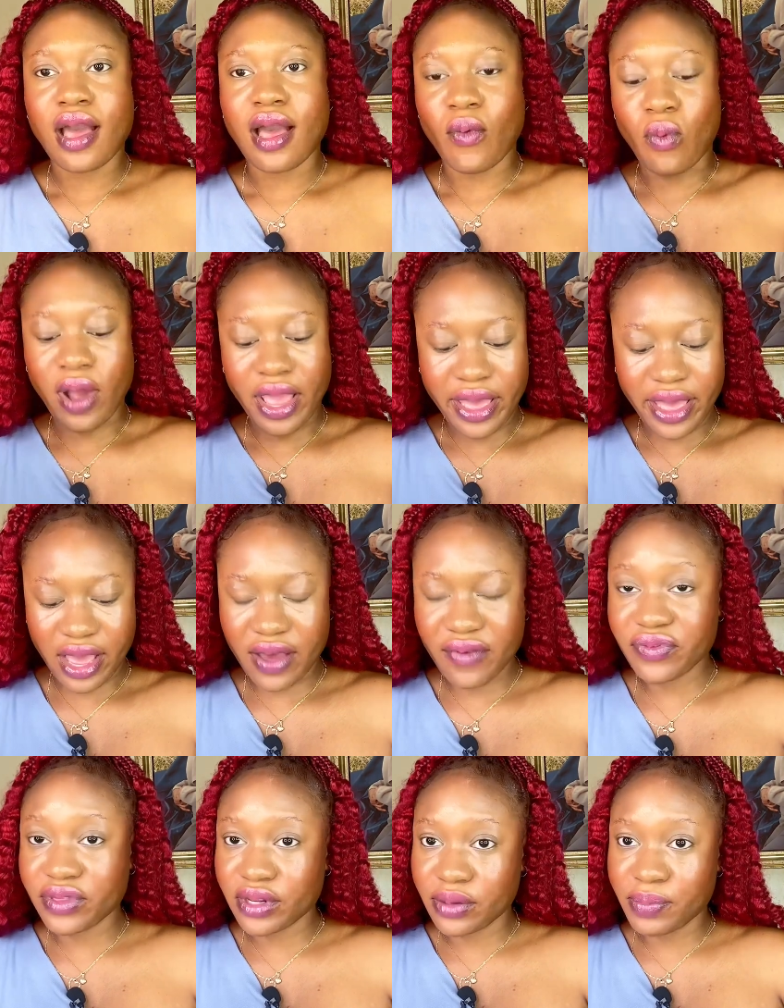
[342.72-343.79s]
why I have
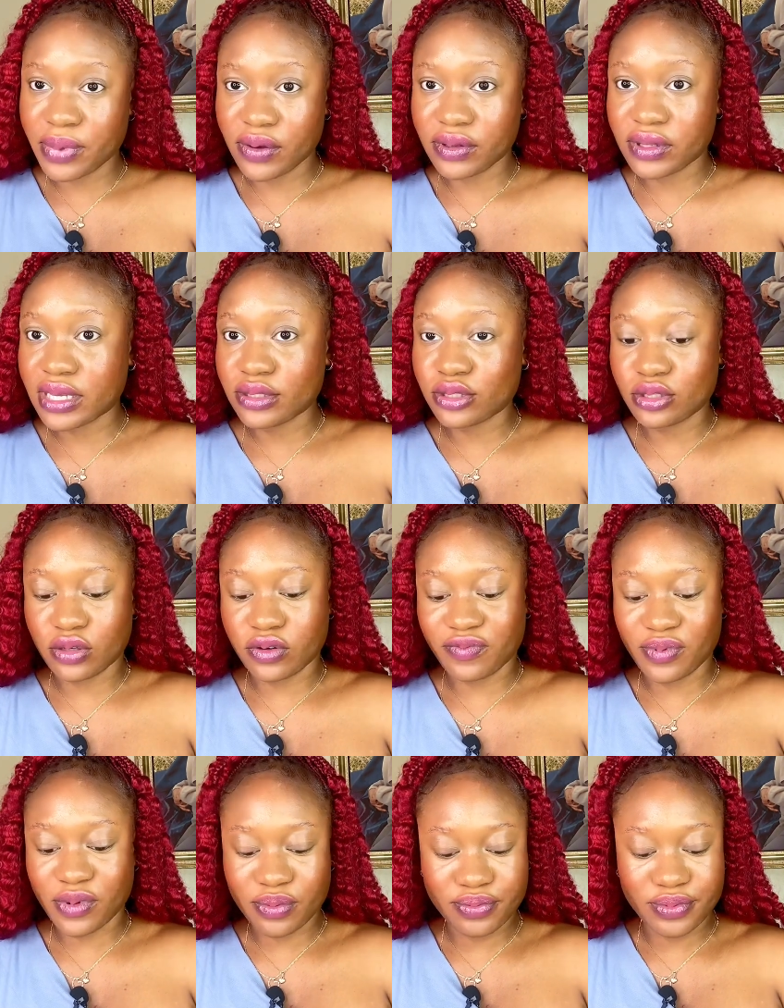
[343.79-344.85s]
three powder instead of
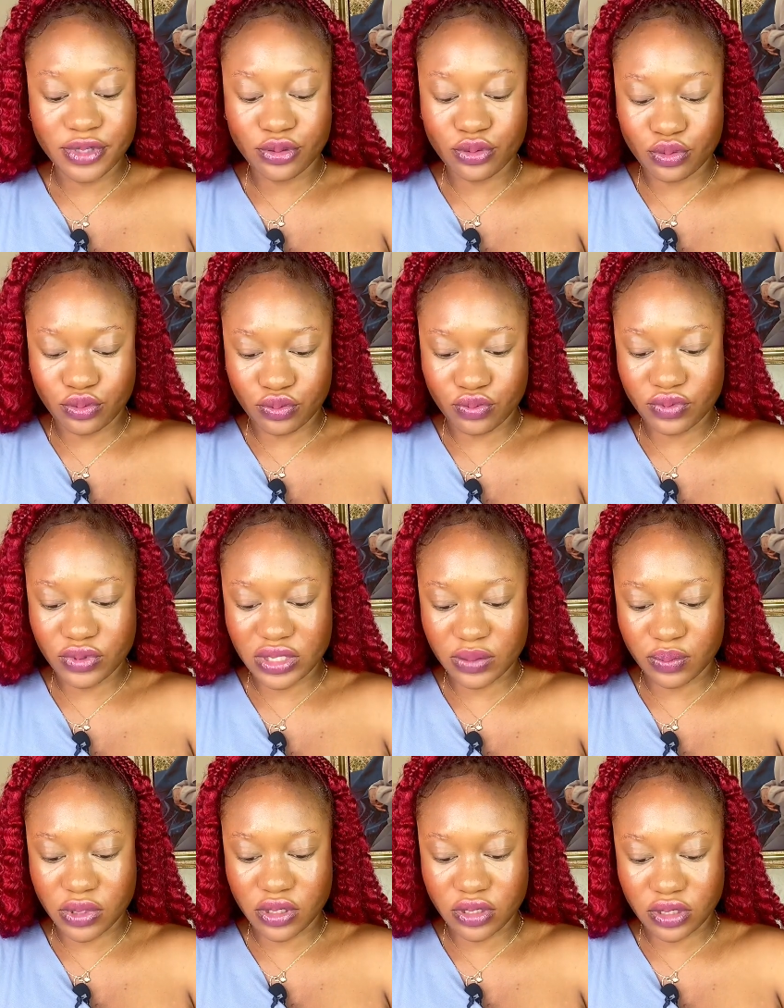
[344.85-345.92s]
probably two is
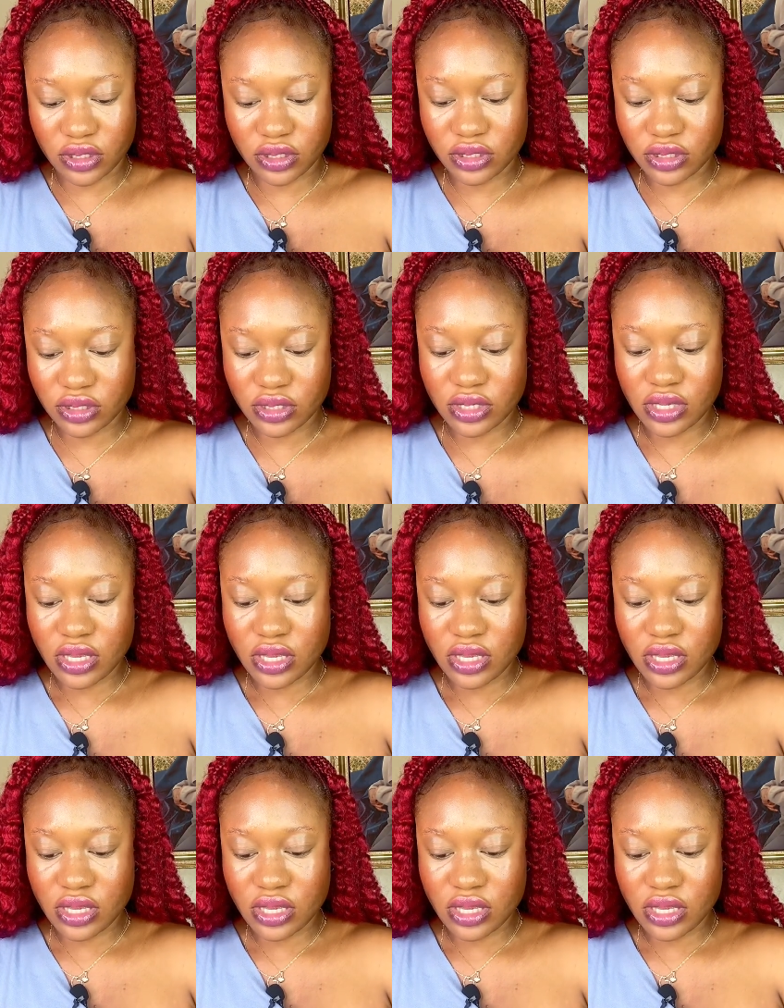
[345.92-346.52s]
because